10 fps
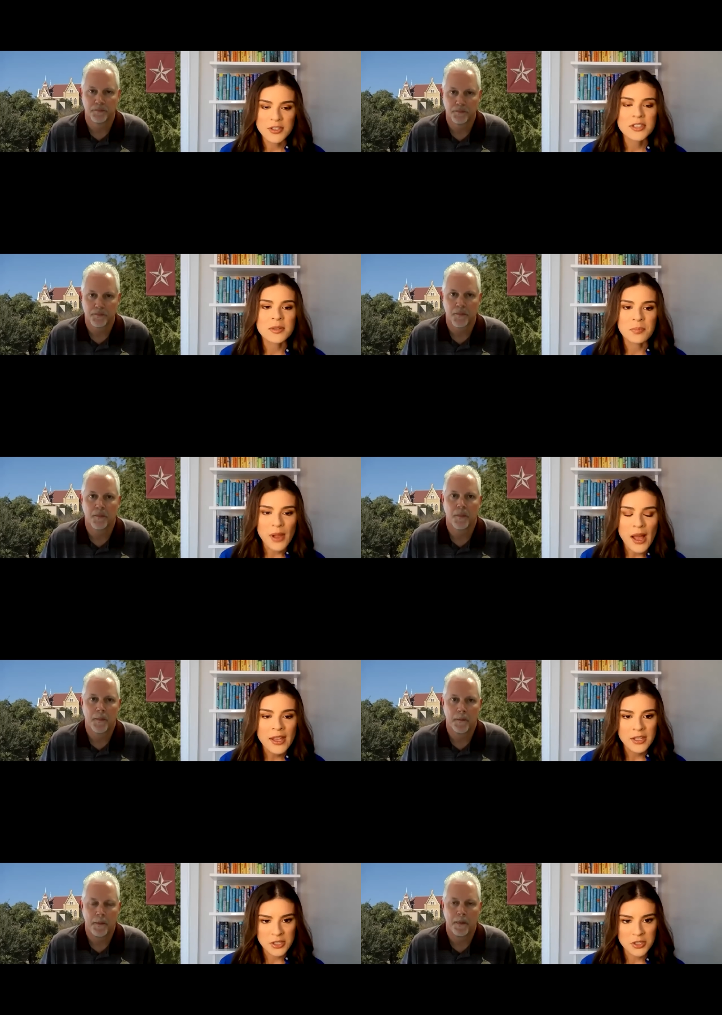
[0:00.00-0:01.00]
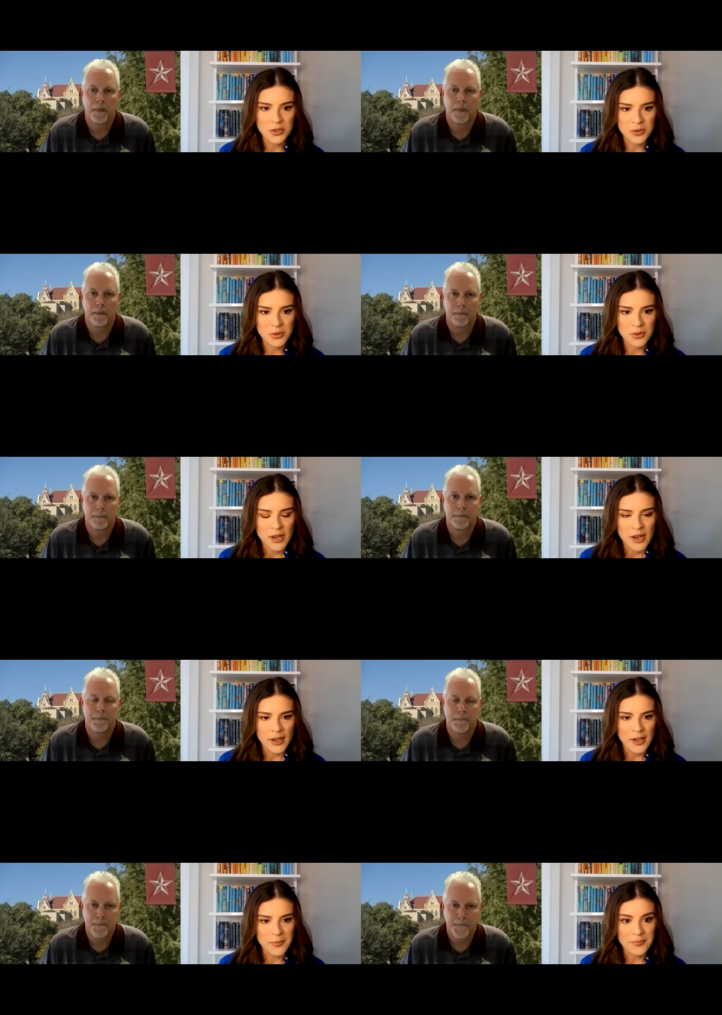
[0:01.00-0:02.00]
Speaker 1: There's a supply issue
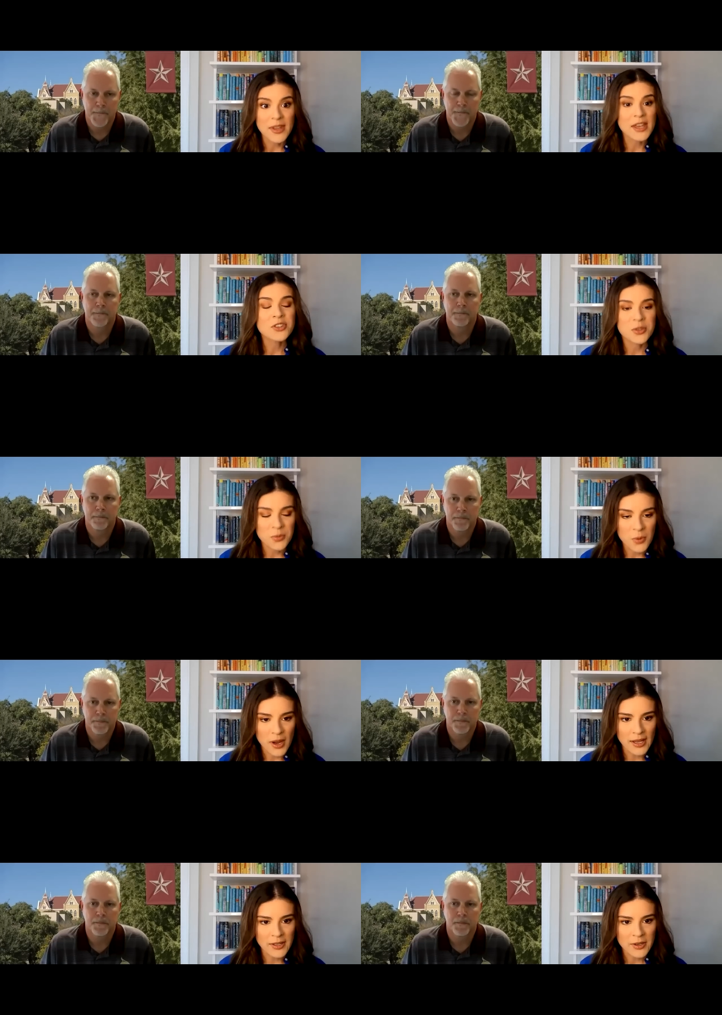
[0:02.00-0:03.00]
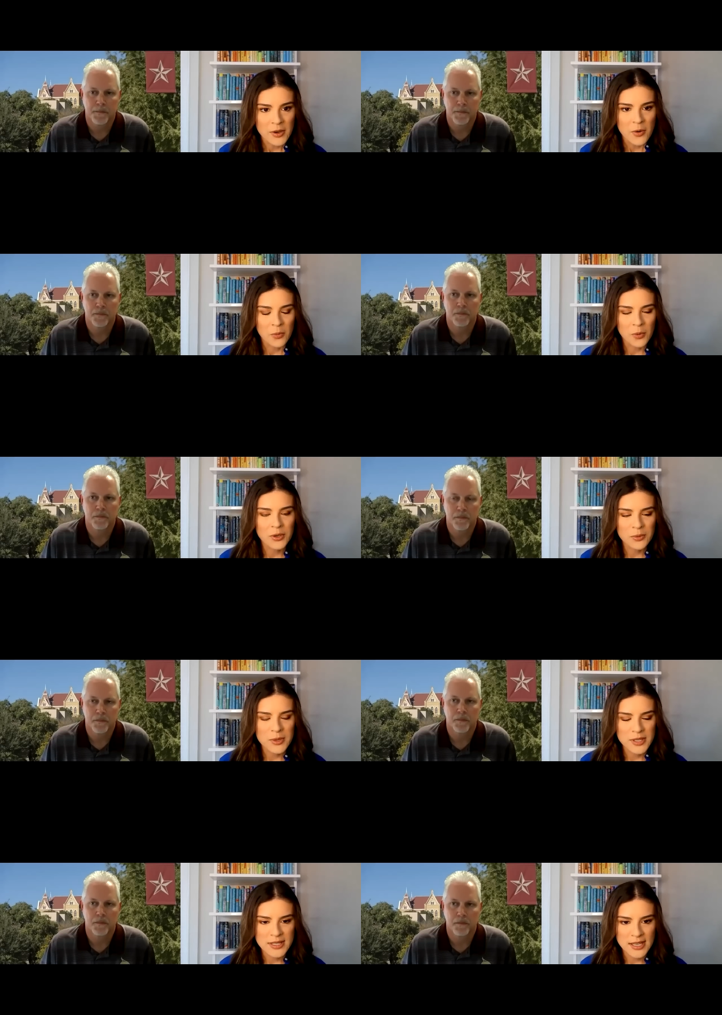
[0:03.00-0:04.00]
uh, nationwide. What
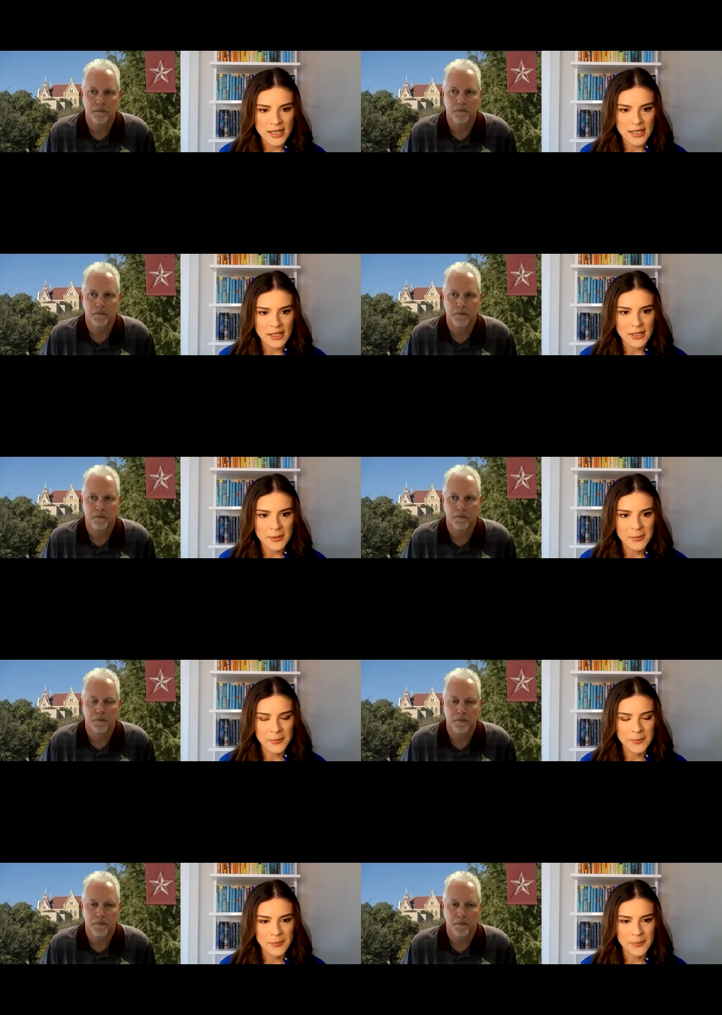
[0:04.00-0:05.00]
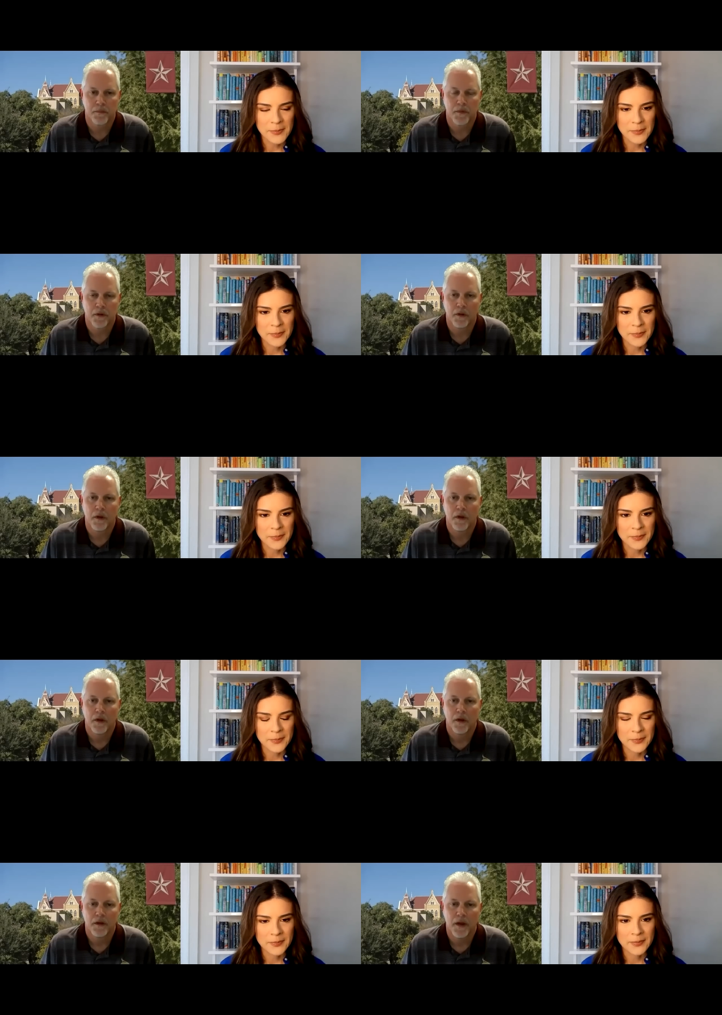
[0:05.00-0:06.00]
are we seeing?
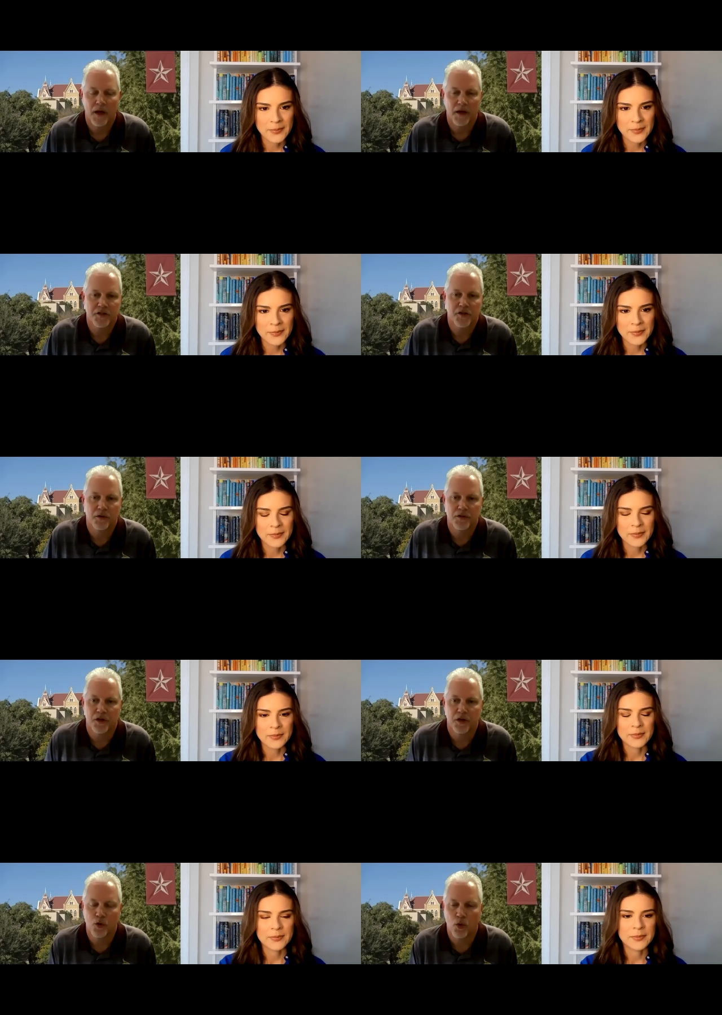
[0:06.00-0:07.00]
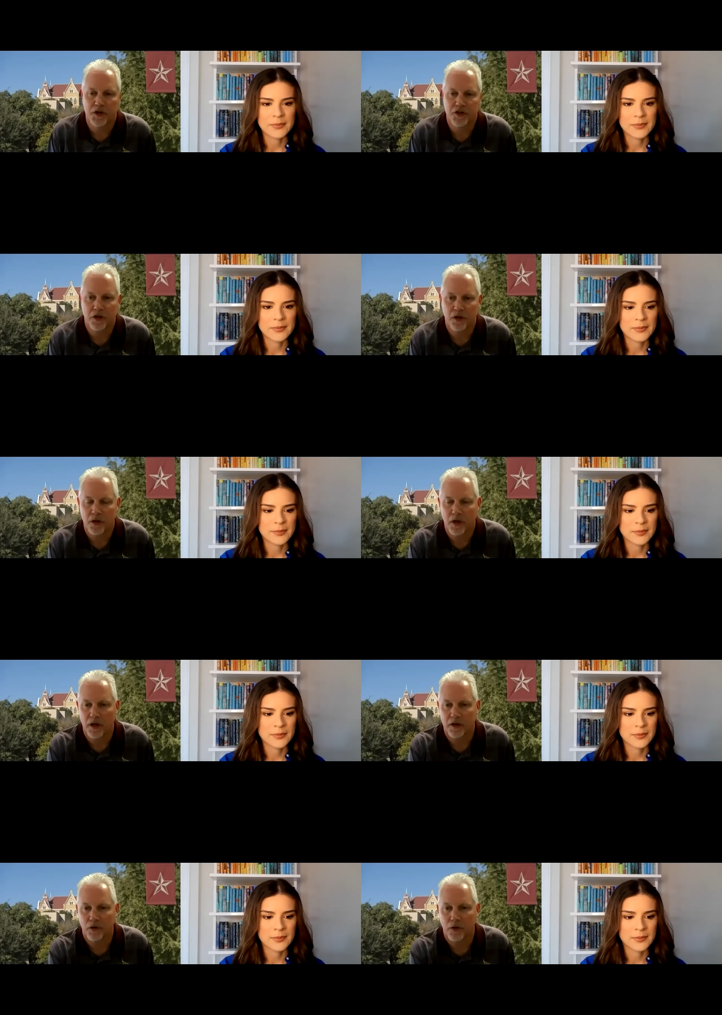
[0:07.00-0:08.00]
Speaker 2: Yeah, so it's a good question, and I
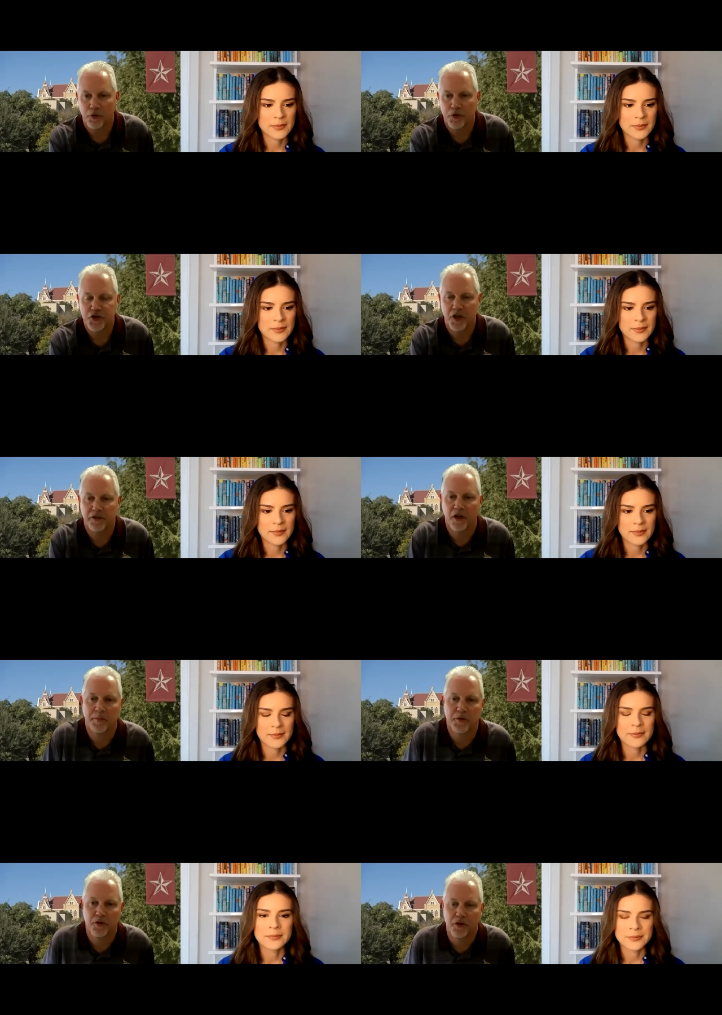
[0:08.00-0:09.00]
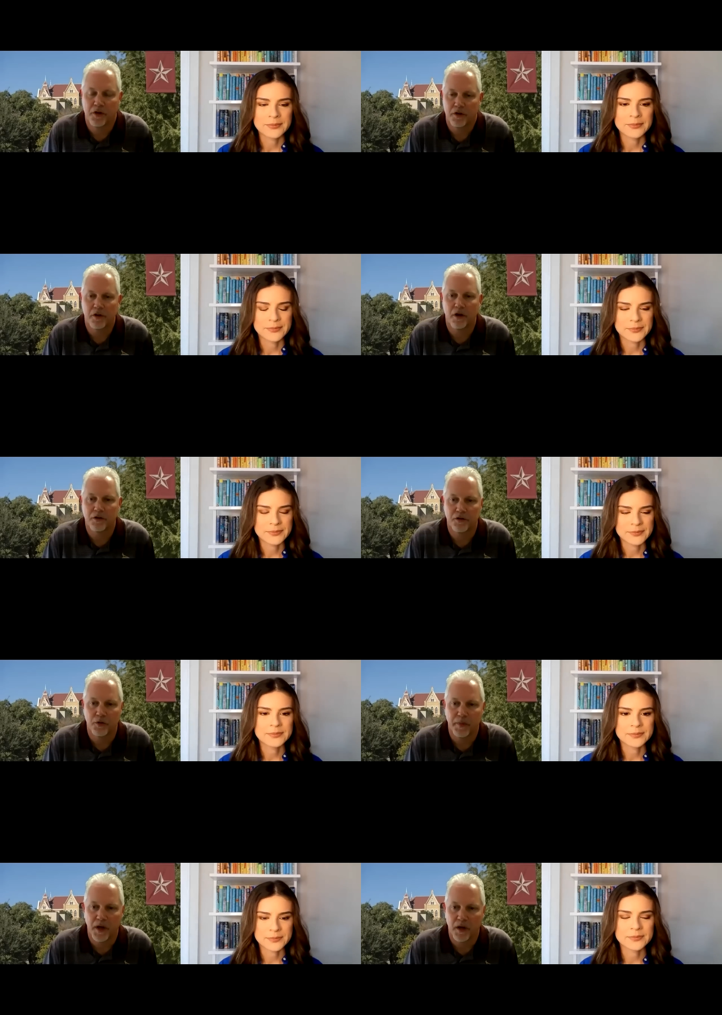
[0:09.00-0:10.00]
do appreciate the opportunity to talk to you
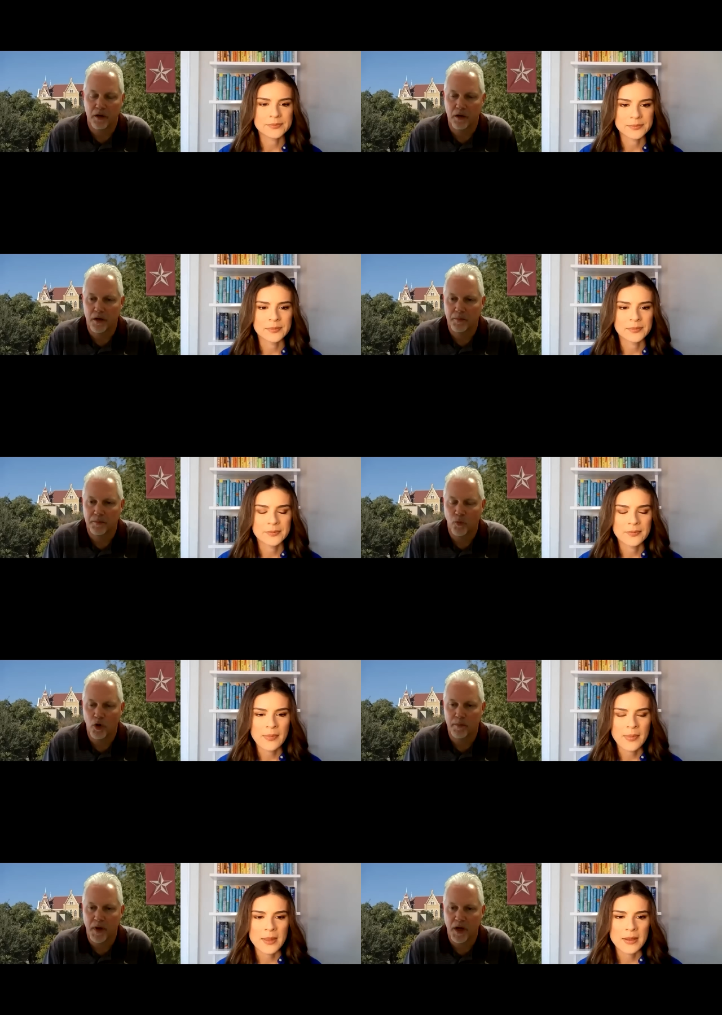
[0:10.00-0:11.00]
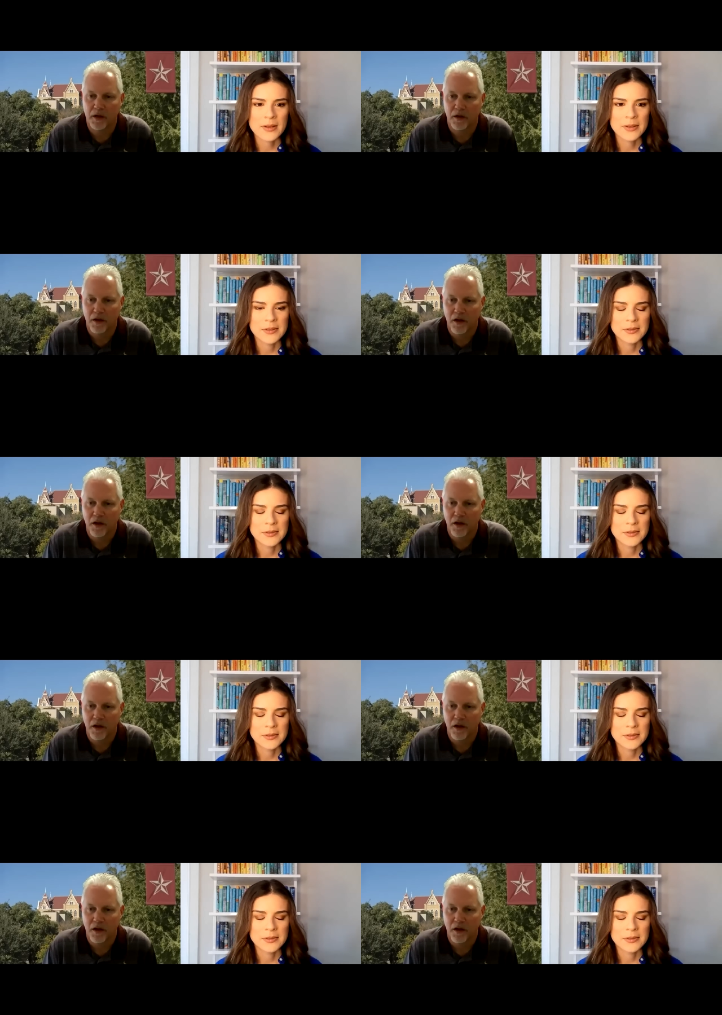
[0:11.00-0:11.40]
about it. Um, one of my